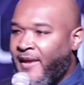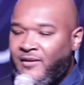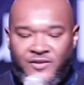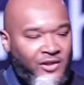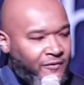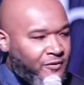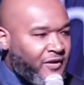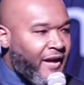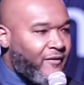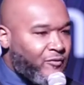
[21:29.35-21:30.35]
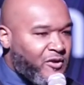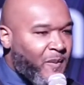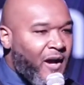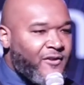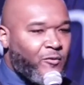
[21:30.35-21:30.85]
The chief of staff's
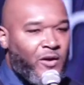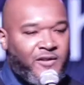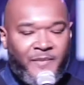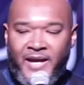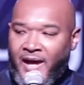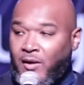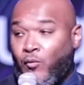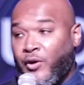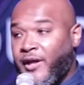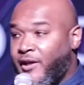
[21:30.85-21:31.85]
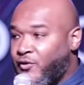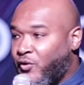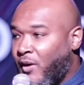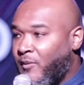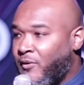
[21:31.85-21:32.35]
response was, Man, I don't want to get in
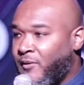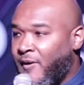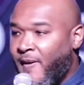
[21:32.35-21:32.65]
trouble,